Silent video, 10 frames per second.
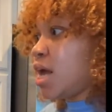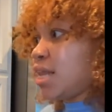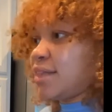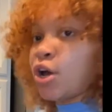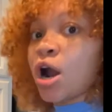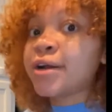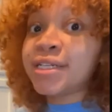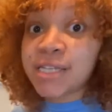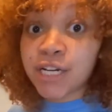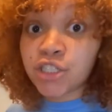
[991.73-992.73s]
like the
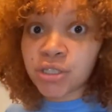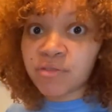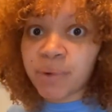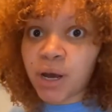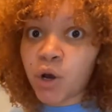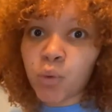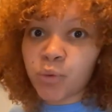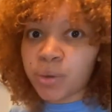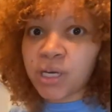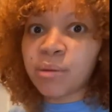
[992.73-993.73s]
architecture of my home would
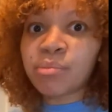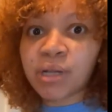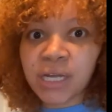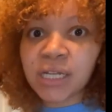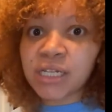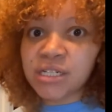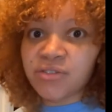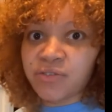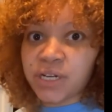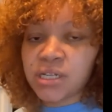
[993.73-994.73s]
be completely
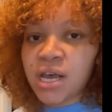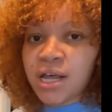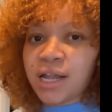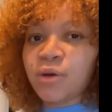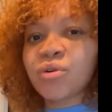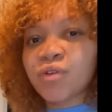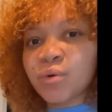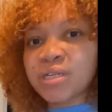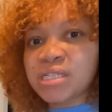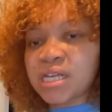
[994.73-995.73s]
different. Like we've
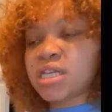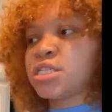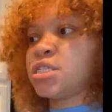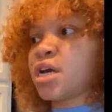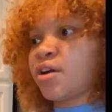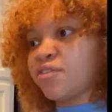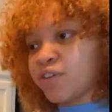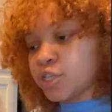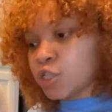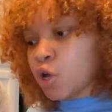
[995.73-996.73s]
always said, this is our
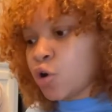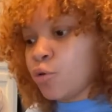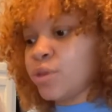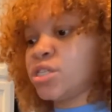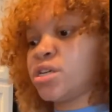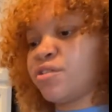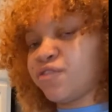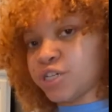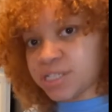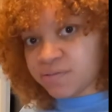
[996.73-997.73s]
first home, this is our
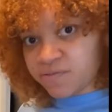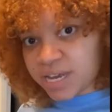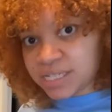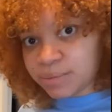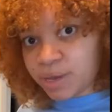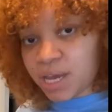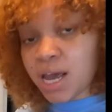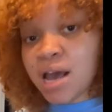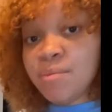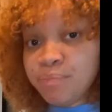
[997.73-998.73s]
first investment.
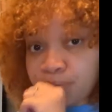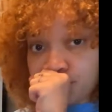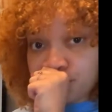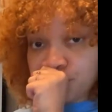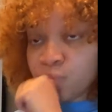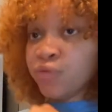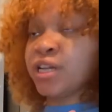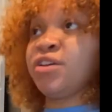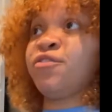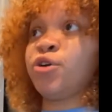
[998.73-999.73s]

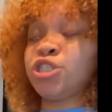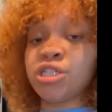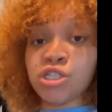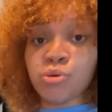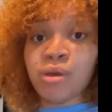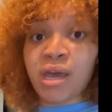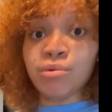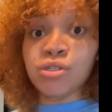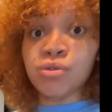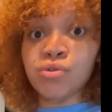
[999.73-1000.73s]
Really fortunate to be able
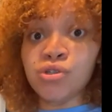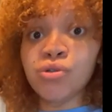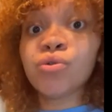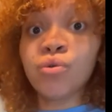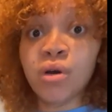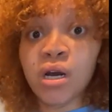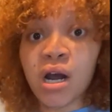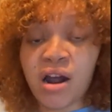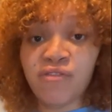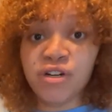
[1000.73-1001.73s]
to do
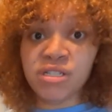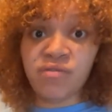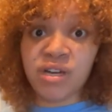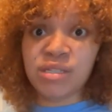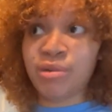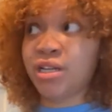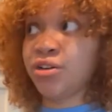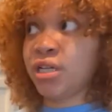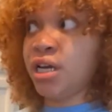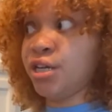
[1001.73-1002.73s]
our first investment
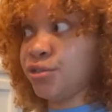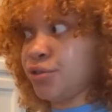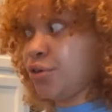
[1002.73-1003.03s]
literally under 30